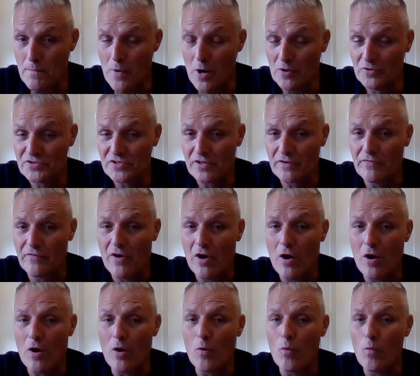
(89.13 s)
most of
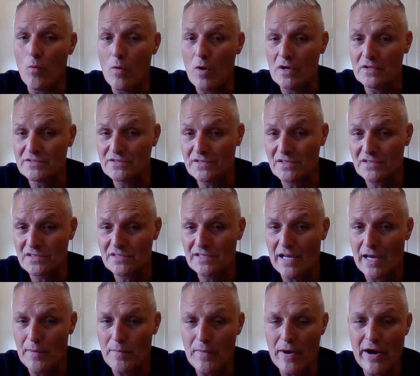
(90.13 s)
all wants to
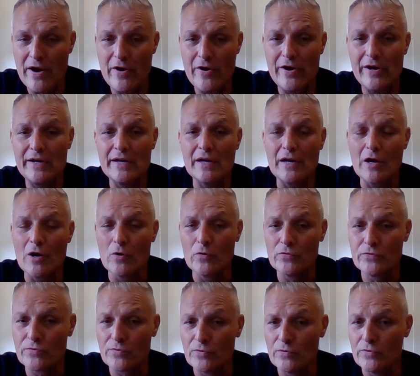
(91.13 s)
stay married and
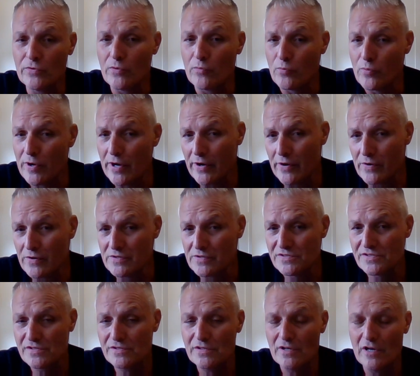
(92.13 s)
go through the
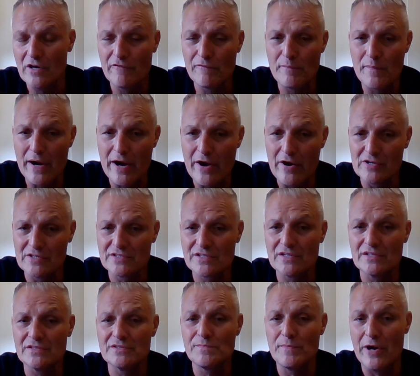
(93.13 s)
rigors of
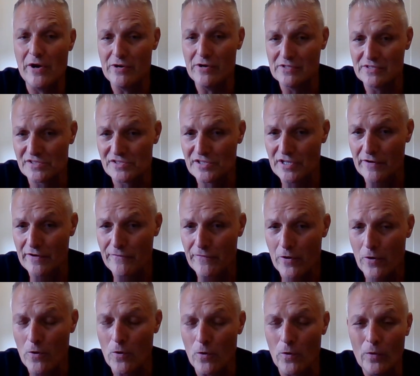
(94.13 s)
marriage, because marriage is
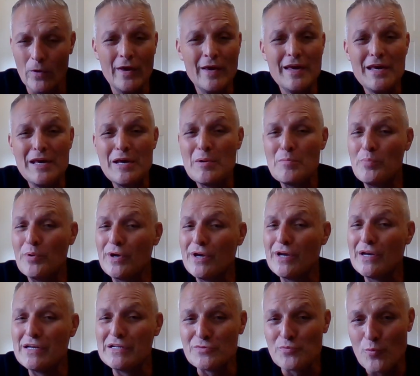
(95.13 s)
difficult,
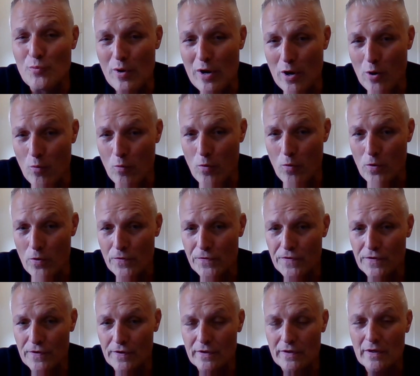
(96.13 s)
but it is well
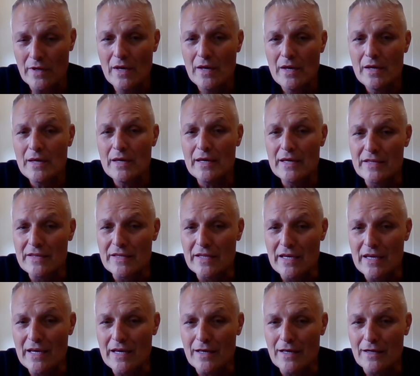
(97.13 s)
worth it in
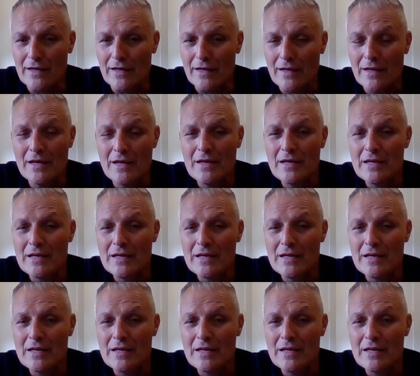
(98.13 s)
the end.